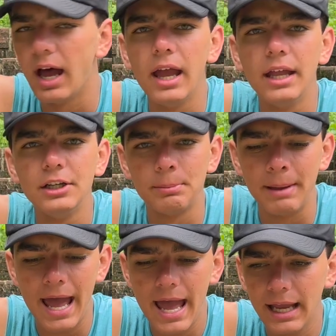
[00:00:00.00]
in your
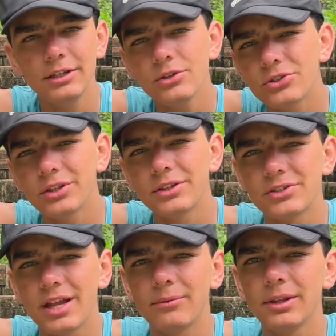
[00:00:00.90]
bag, and usually there's
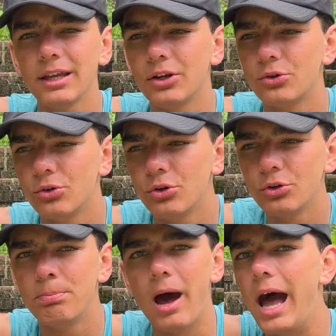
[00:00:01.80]
not really a
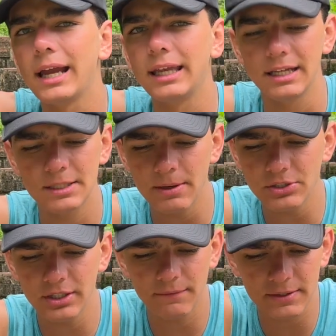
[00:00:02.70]
good pocket,
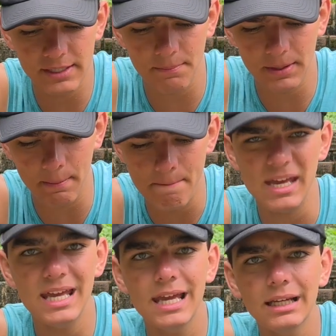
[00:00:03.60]
especially if it's something
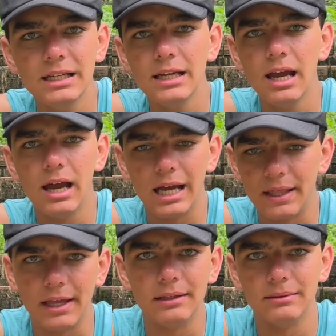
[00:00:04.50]
big
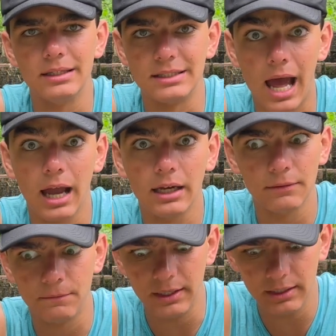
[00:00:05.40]
that is not going to fit